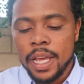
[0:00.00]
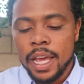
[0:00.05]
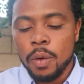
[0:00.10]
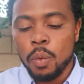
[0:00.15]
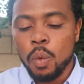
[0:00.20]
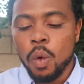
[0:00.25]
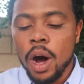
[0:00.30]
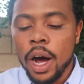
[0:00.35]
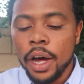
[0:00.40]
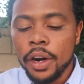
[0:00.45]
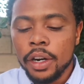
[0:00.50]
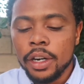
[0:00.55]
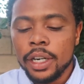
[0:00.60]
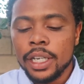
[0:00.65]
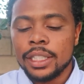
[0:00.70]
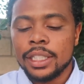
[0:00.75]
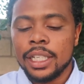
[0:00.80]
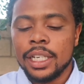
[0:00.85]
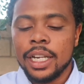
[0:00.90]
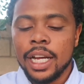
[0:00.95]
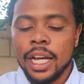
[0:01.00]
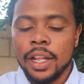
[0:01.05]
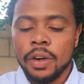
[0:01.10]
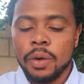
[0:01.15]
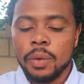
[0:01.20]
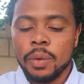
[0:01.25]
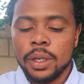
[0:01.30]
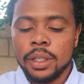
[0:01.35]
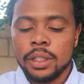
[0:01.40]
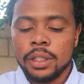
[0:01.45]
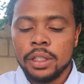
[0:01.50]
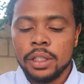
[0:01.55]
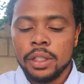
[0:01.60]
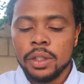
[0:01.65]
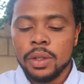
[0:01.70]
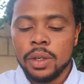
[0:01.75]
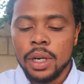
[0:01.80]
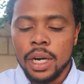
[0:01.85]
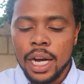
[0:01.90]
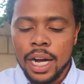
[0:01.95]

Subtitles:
And water is another one too.